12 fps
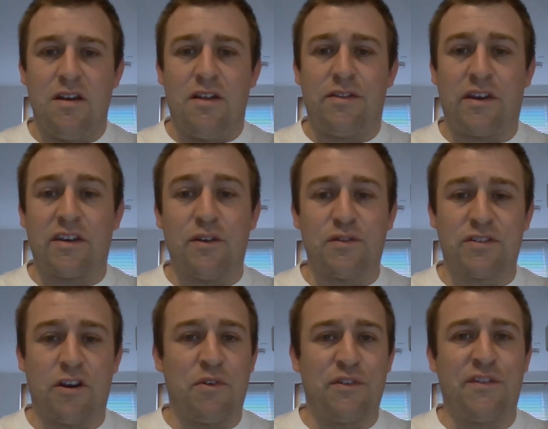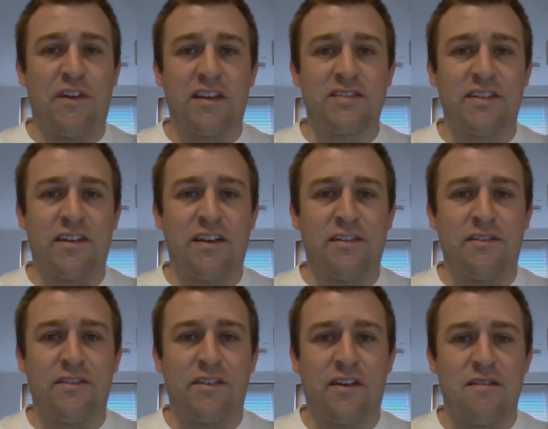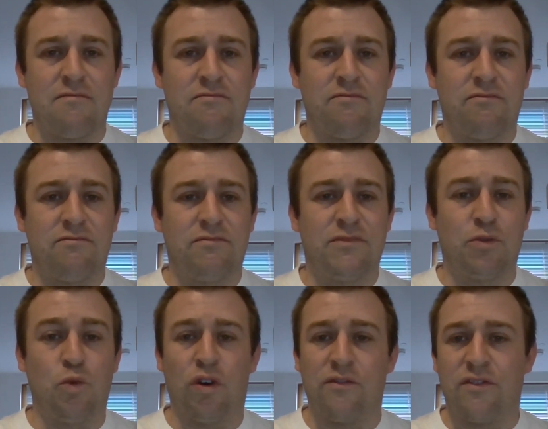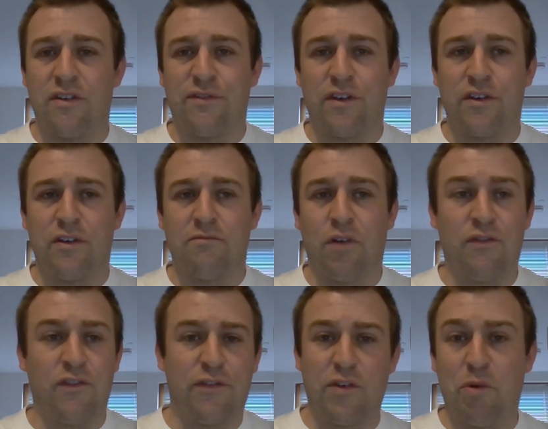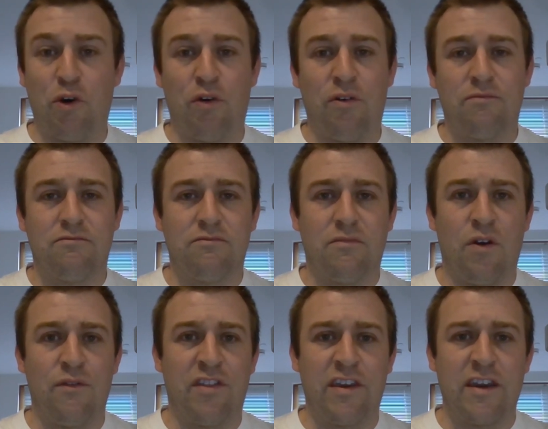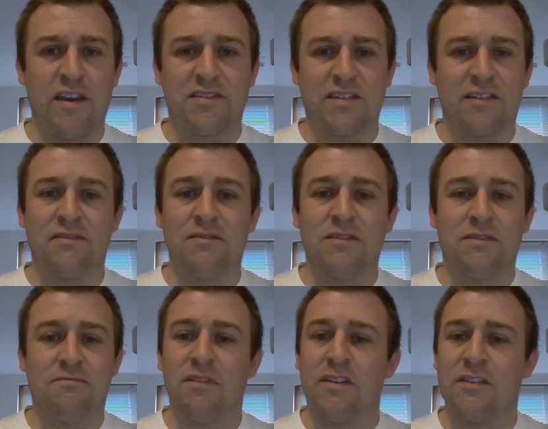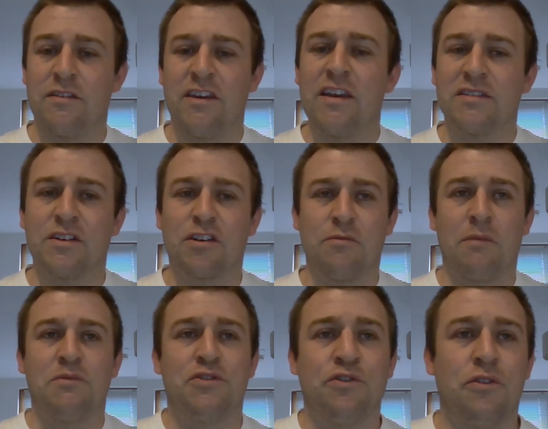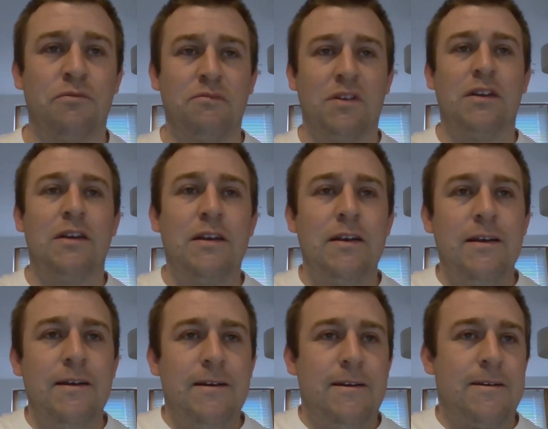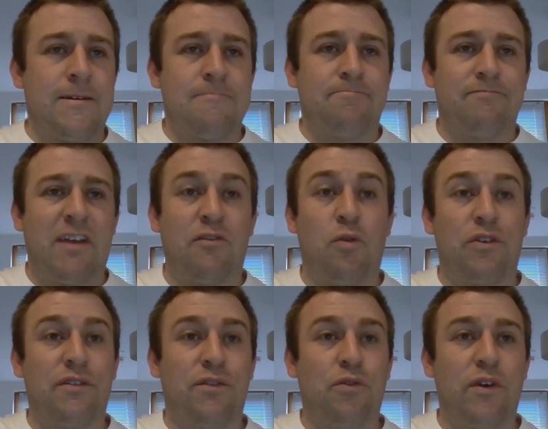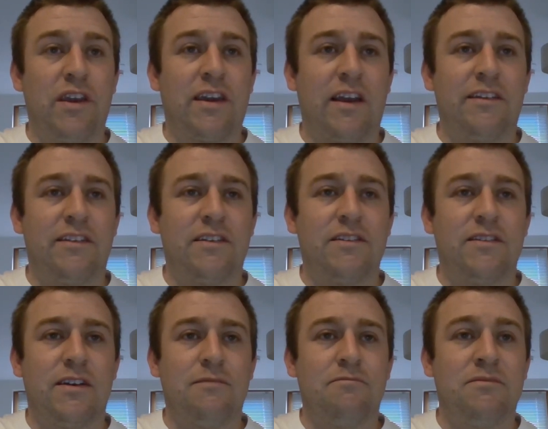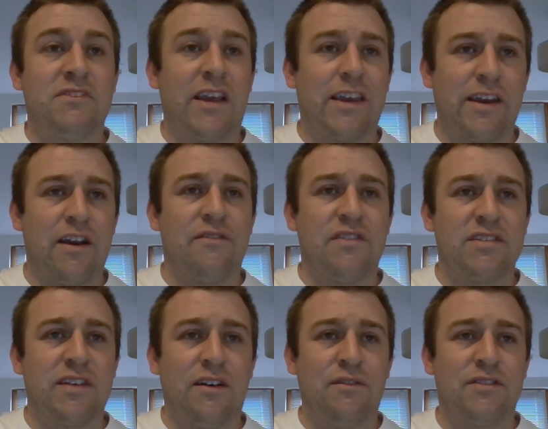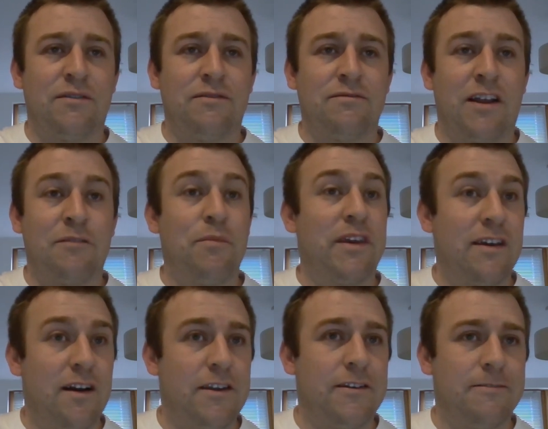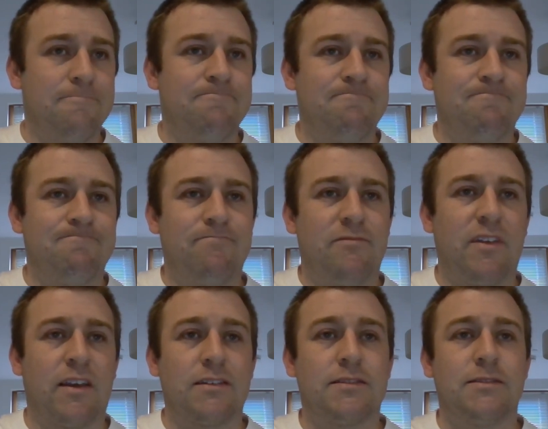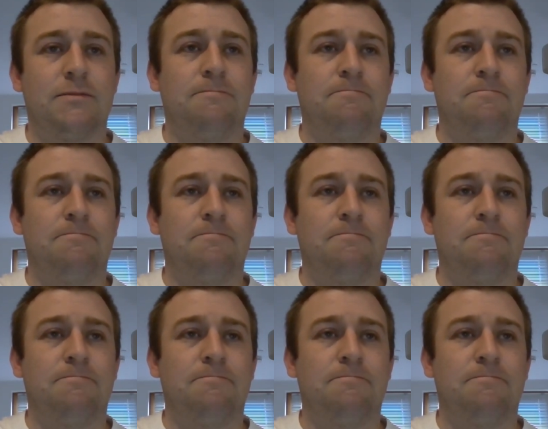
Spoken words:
thank you so much for listening, and to all of you for your love and support over the years and in the years to come, I'm sure. Have a wonderful weekend, and take care of yourselves and be kind. Thanks.